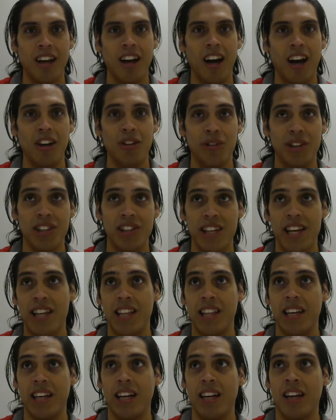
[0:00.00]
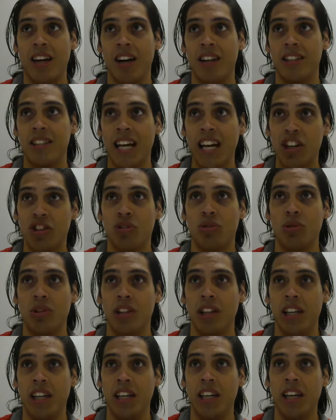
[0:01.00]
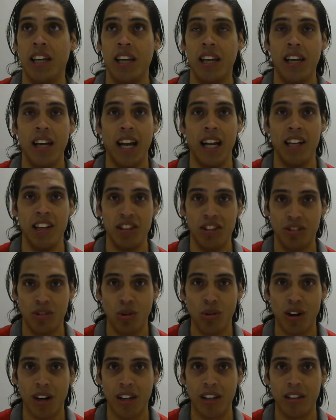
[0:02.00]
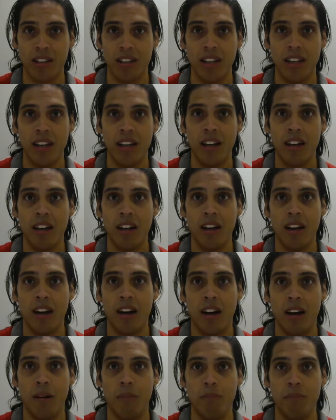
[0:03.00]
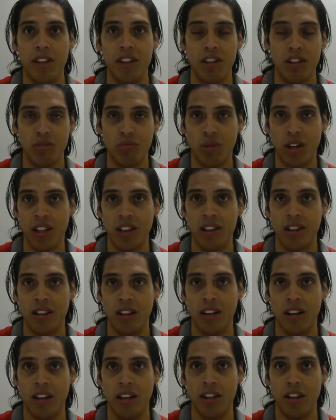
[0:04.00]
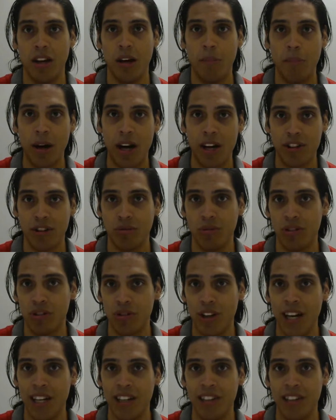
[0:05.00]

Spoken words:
You can say that contextually and historically, this is what the apostle was trying to